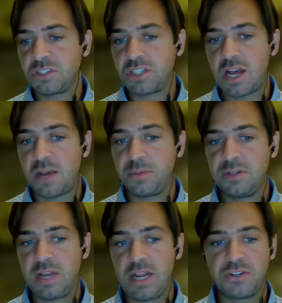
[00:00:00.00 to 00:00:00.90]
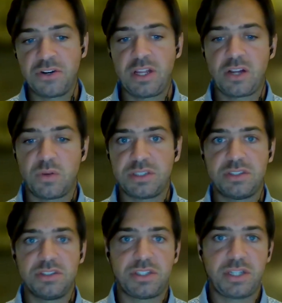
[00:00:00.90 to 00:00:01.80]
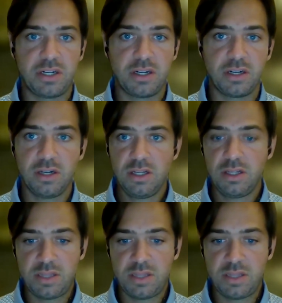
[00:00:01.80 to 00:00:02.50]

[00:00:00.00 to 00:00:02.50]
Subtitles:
stop and answer any questions here.